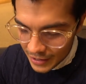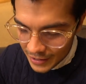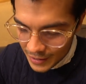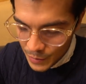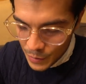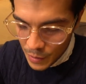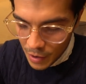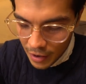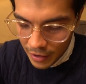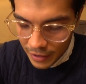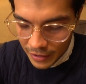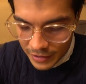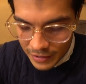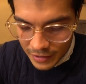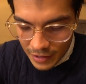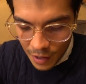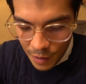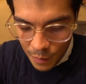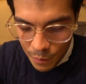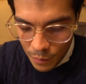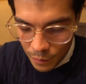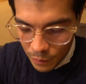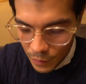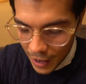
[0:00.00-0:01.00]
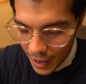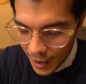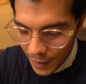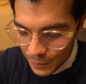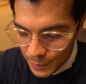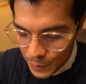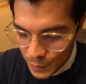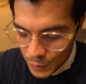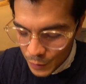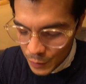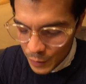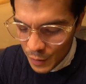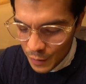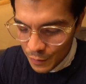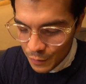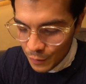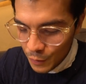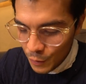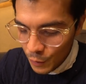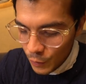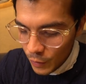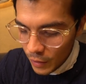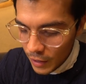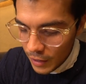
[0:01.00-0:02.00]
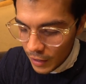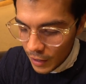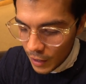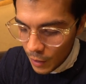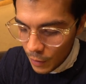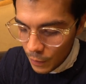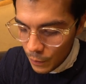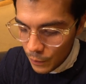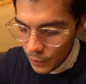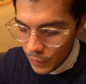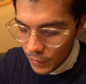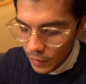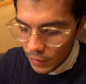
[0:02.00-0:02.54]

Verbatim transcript: To be honest, I'm absolutely full right now,